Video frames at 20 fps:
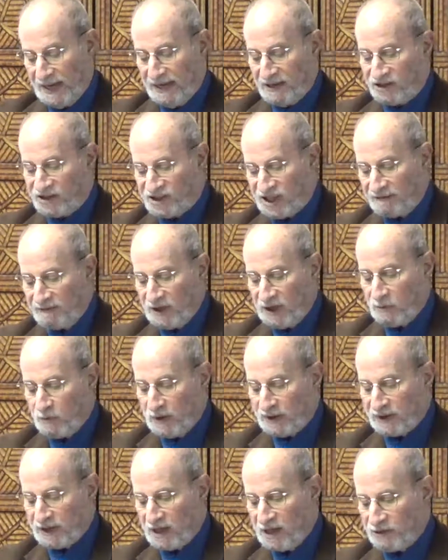
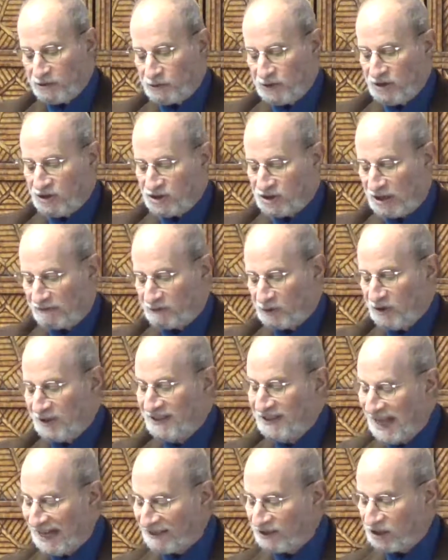71 countries suffered
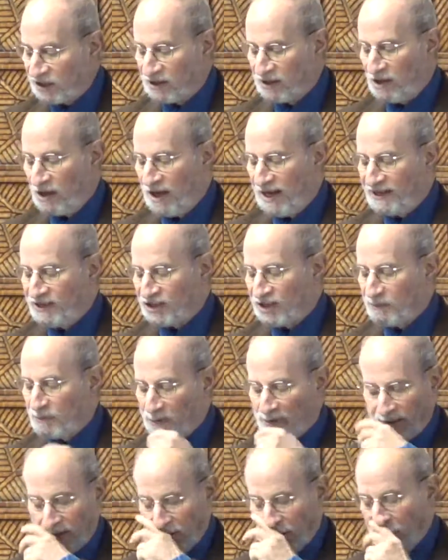net declines in
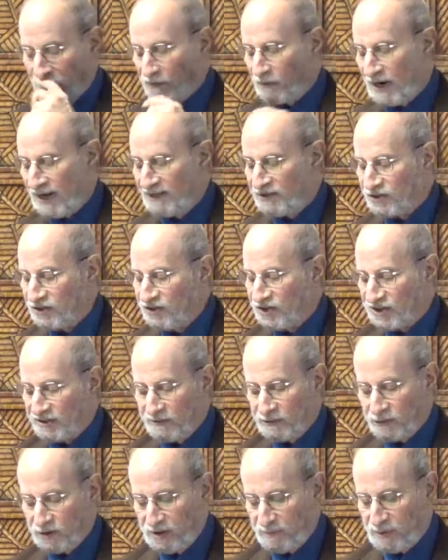political rights and
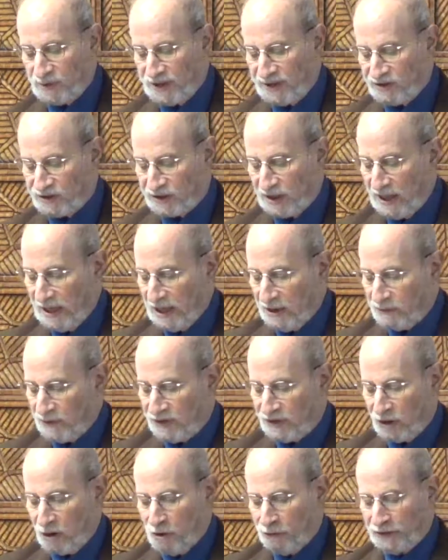civil liberties,
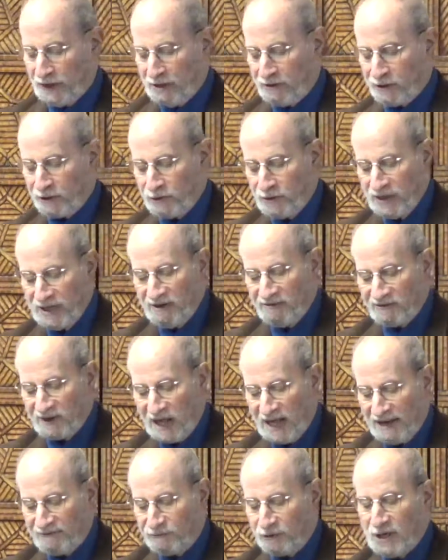with only
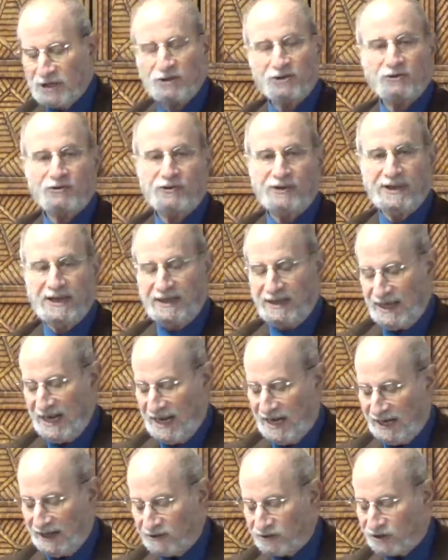35 registering
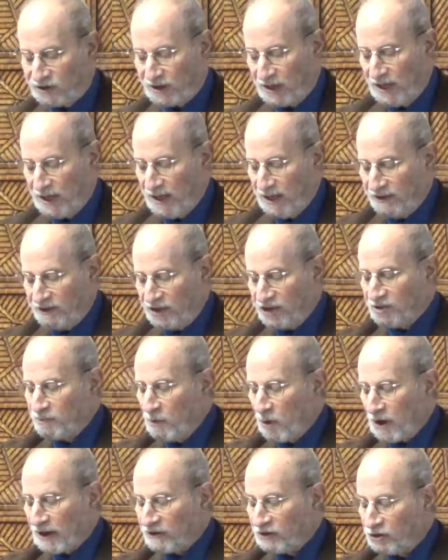gains. This
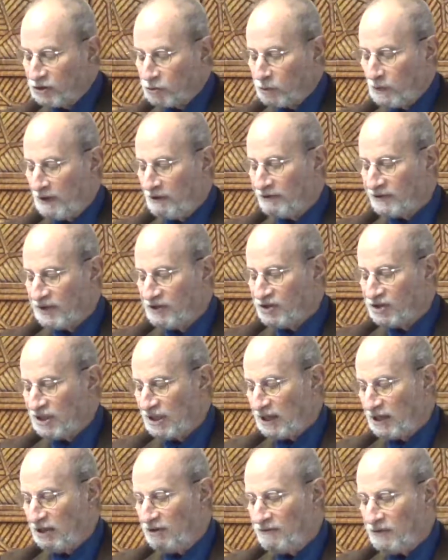marked the 12th
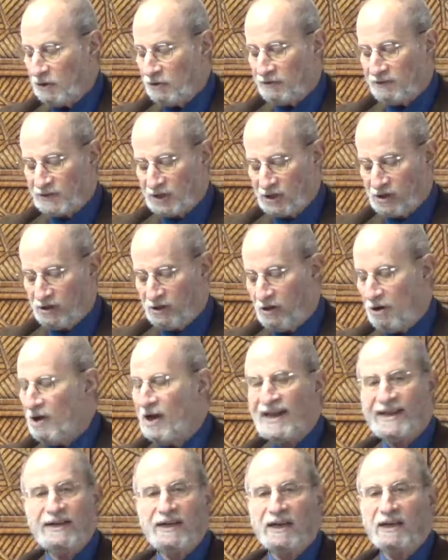consecutive year of
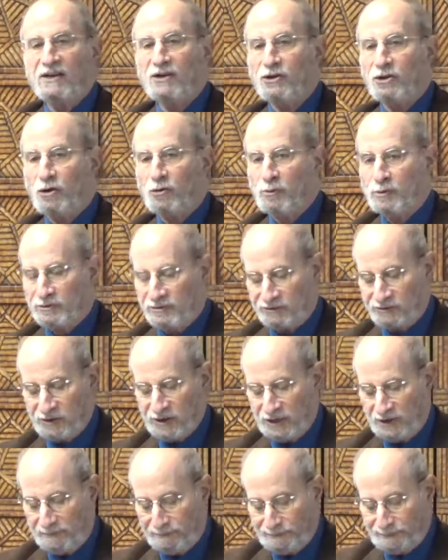decline in global
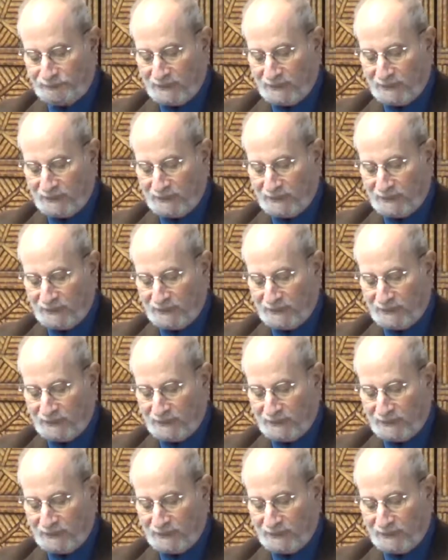freedom.